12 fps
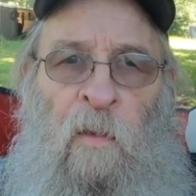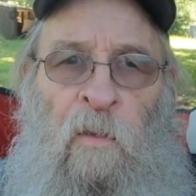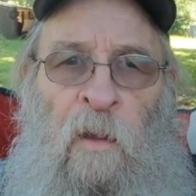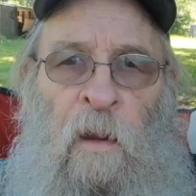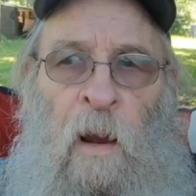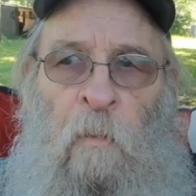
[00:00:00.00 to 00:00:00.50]

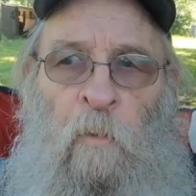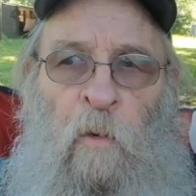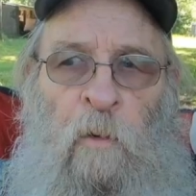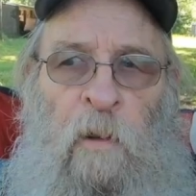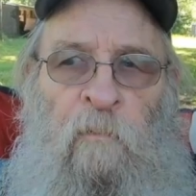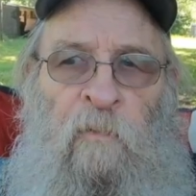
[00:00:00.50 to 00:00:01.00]
that I'm
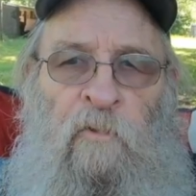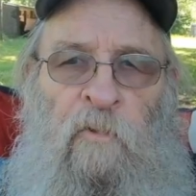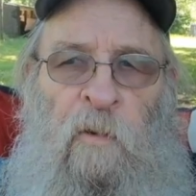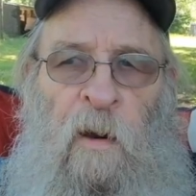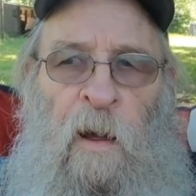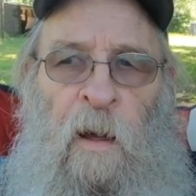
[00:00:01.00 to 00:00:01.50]
gonna give a
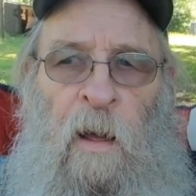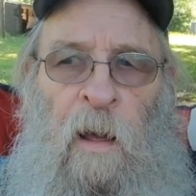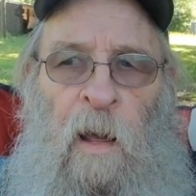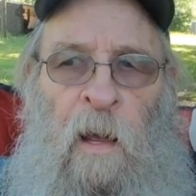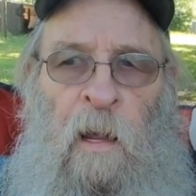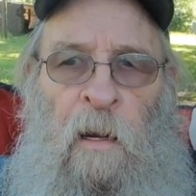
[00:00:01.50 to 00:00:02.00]
try.
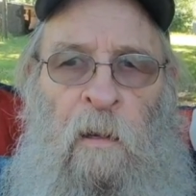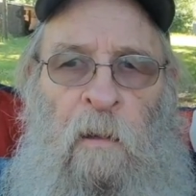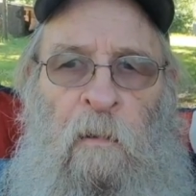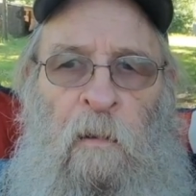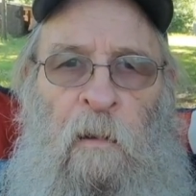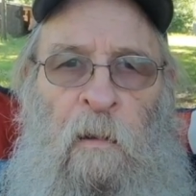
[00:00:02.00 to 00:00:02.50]
And